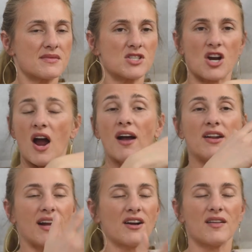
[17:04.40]
trial
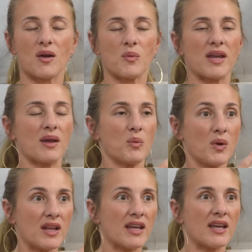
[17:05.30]
and error, that we
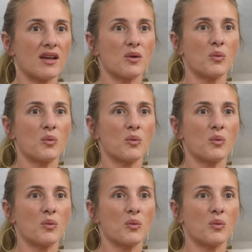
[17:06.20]
really